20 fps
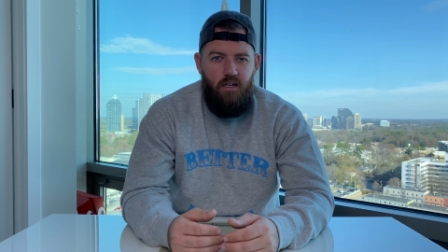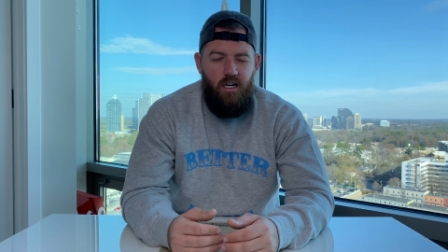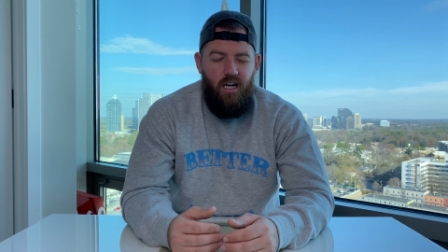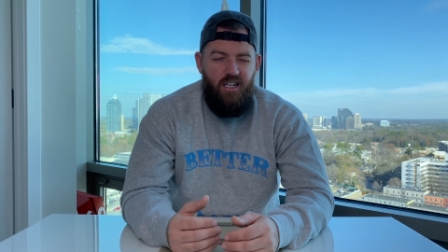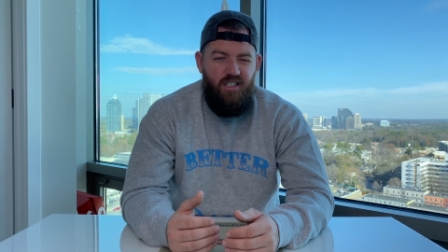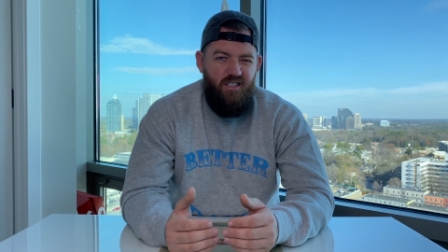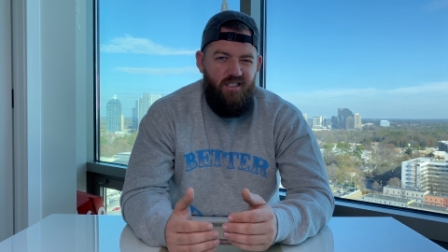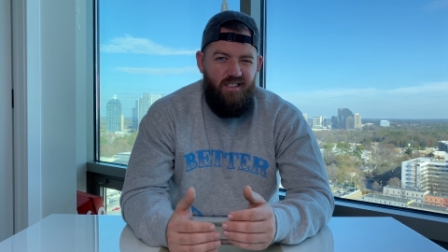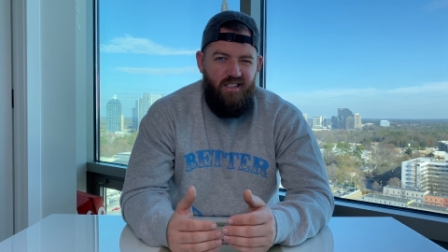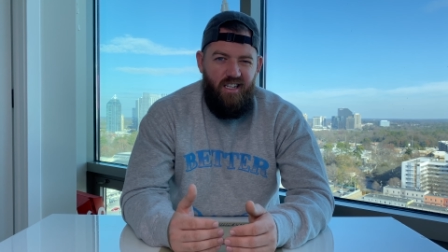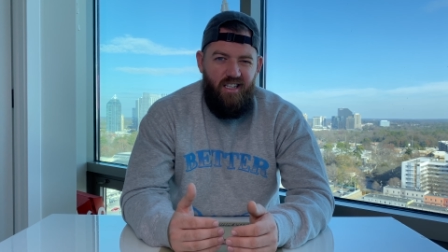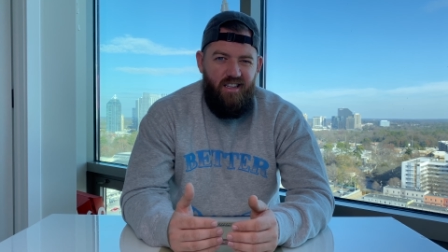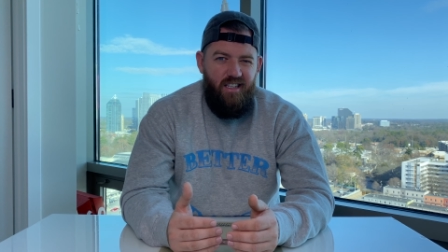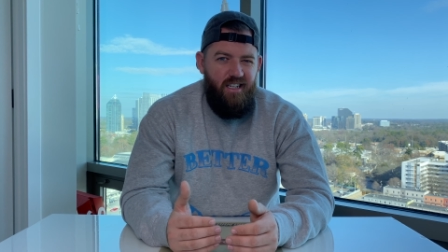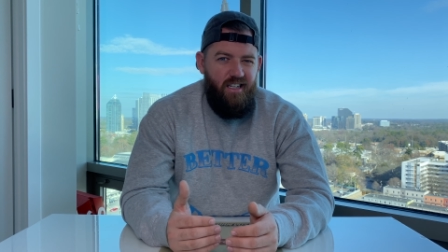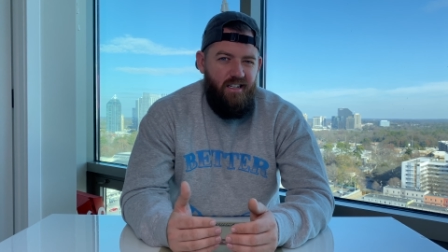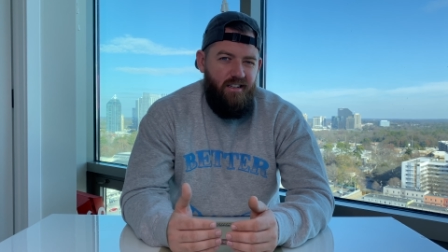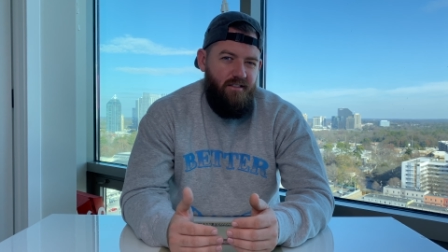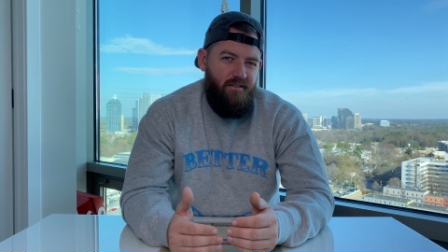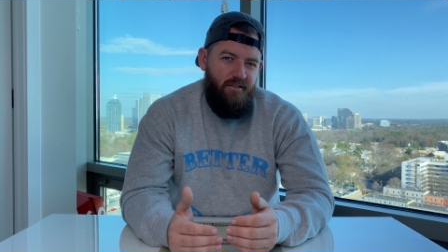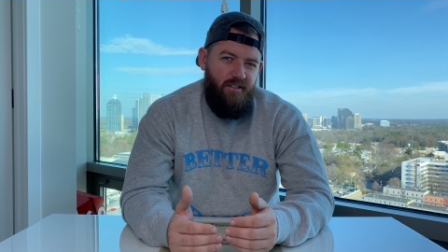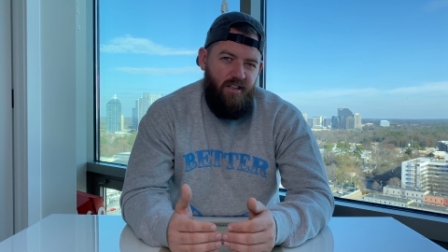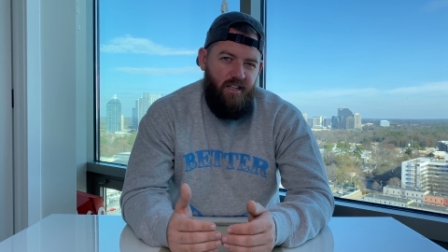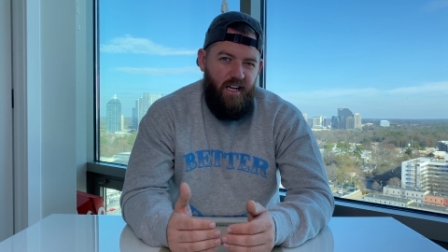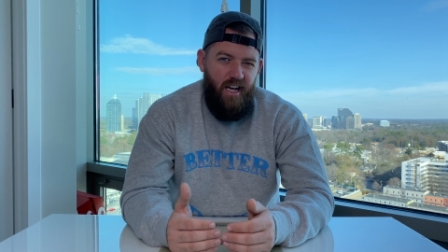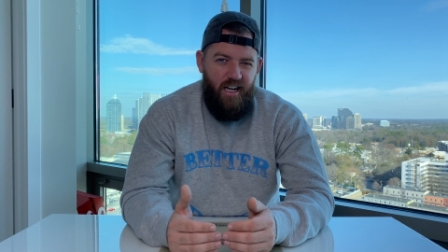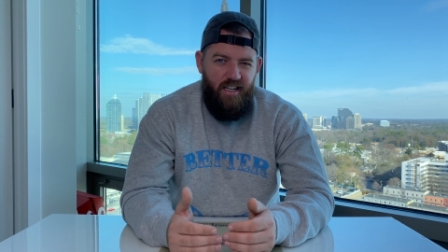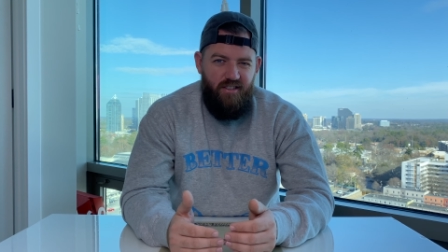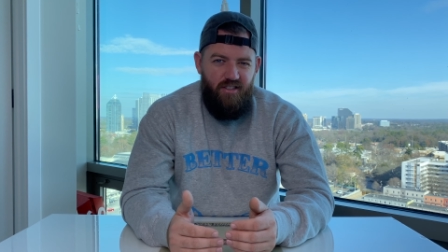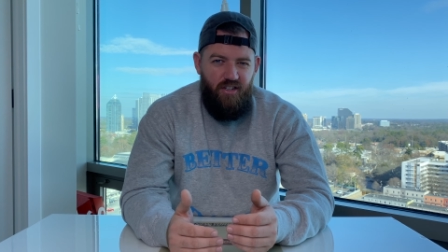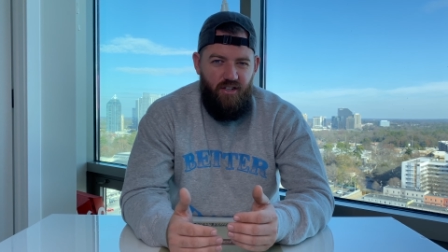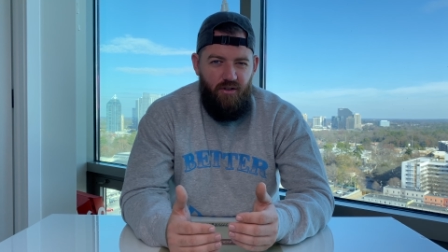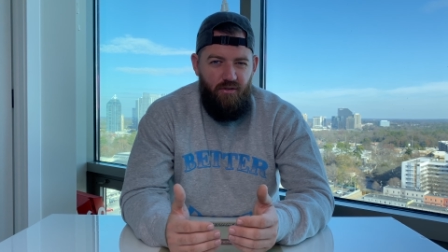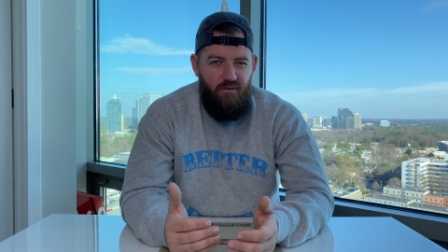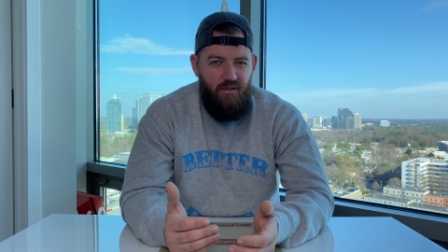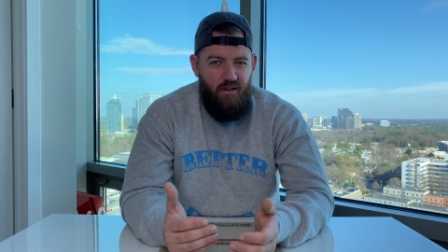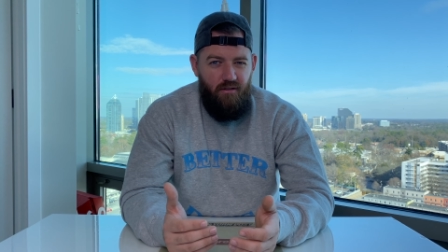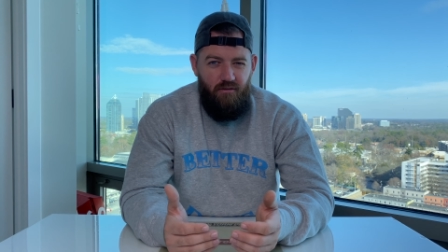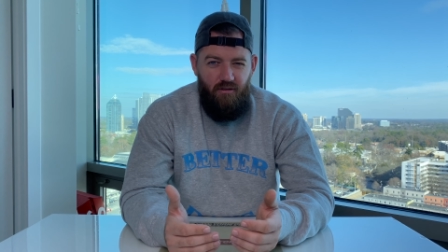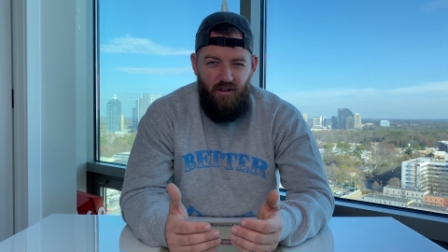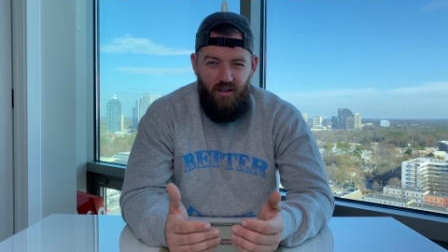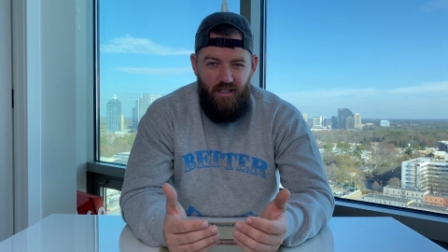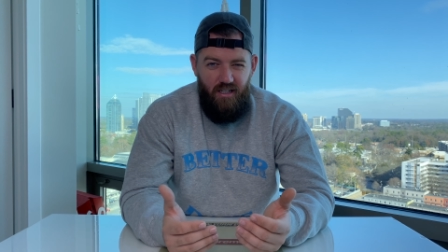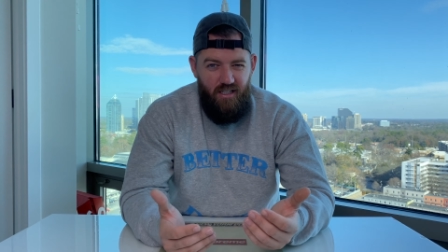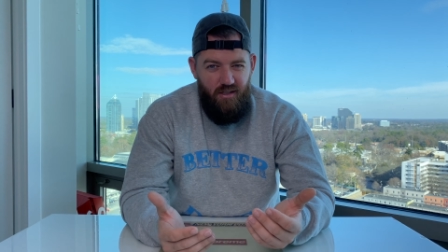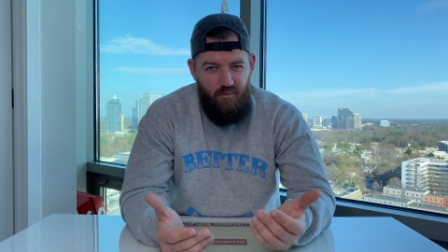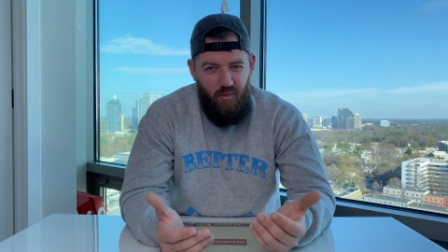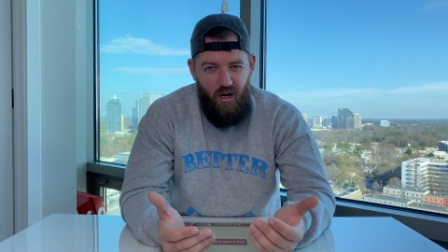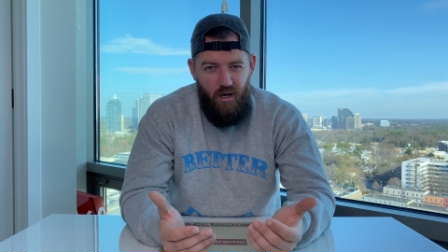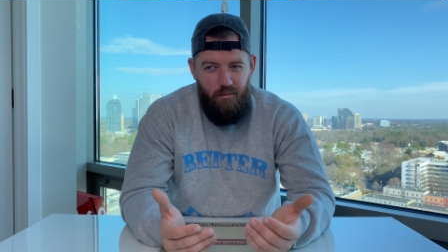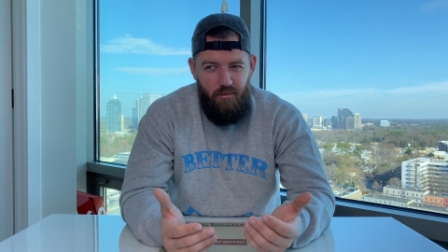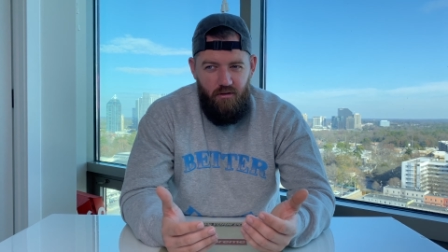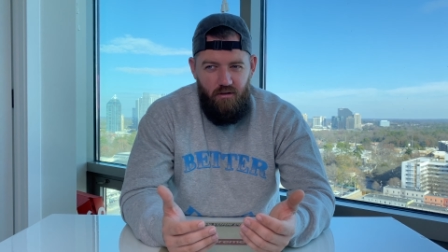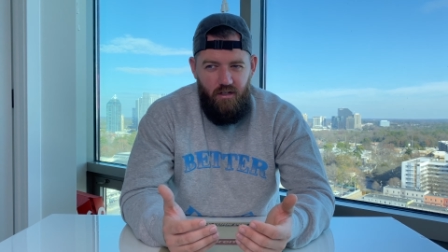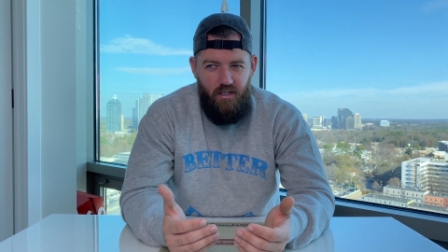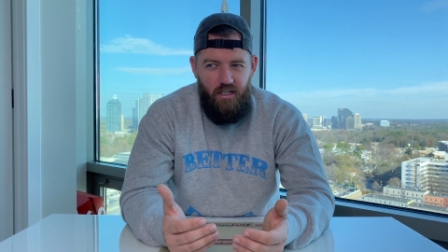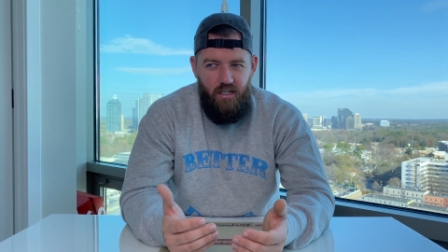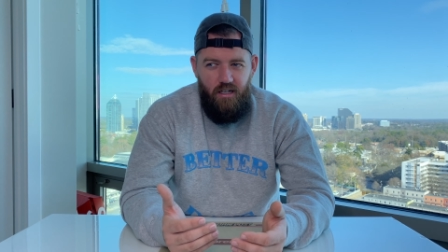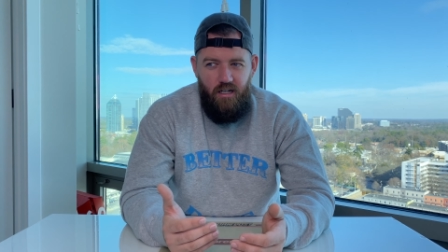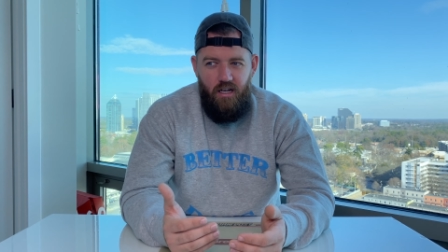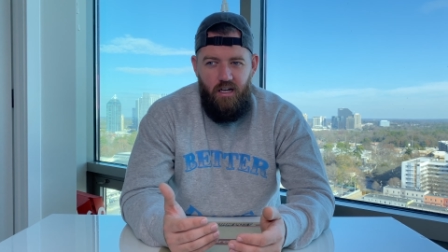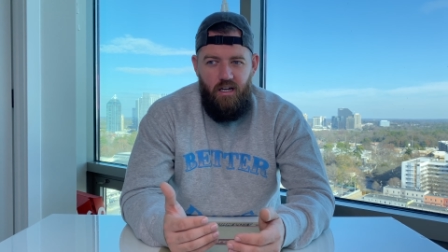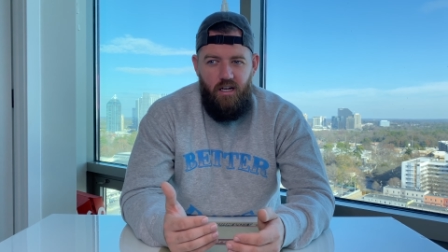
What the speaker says: I just think they didn't really execute their release properly.